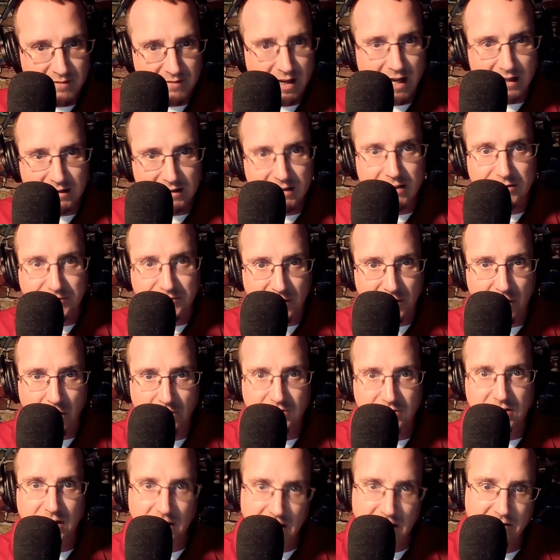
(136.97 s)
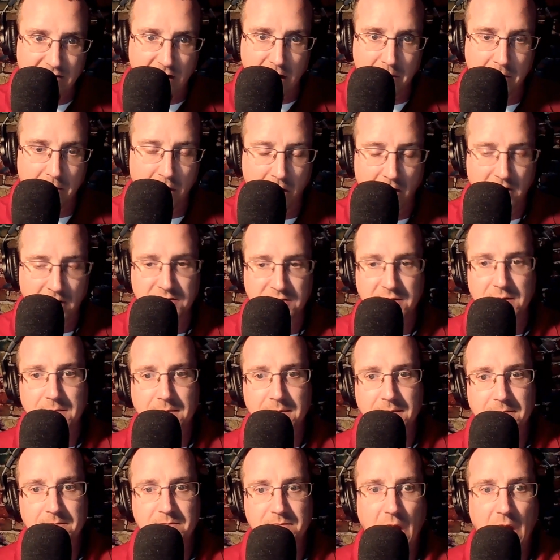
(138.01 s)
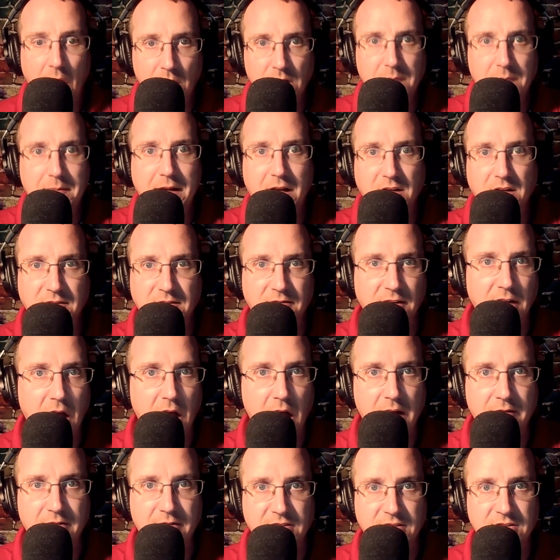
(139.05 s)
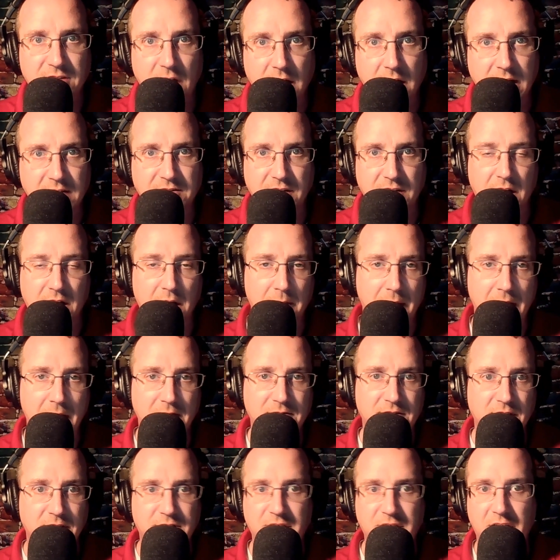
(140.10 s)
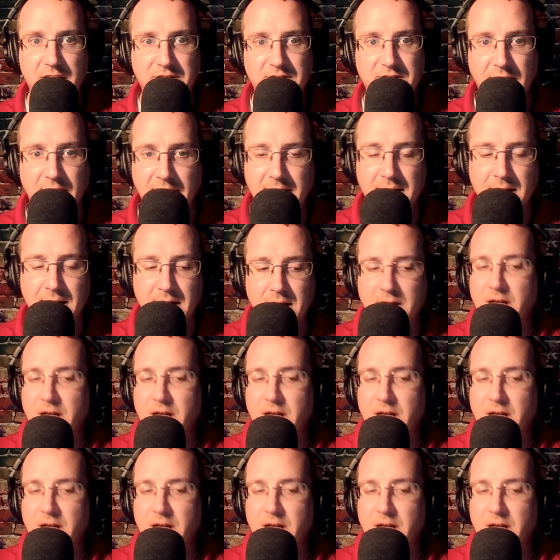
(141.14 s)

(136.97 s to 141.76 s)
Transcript: at least for those that live on Mars, only because of a lot of the studies that come out suggest that